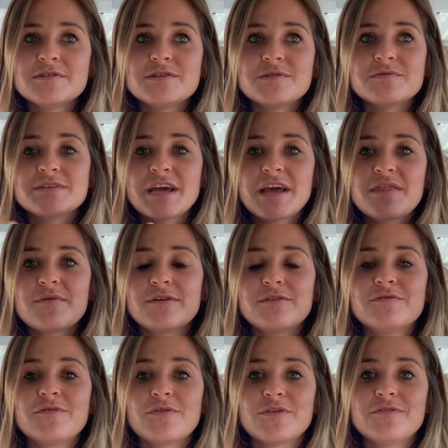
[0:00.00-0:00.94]
so it was like 3 or
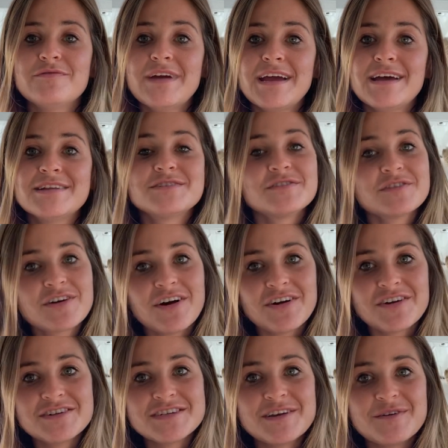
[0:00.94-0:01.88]
4 vans or
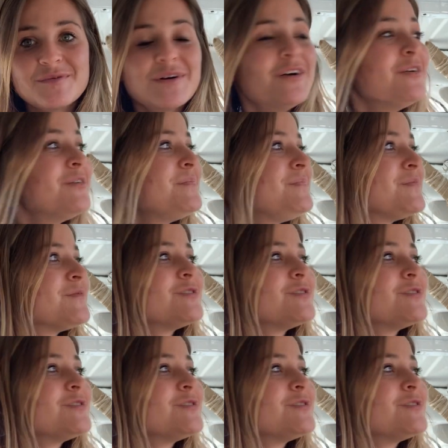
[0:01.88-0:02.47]
cars in a row,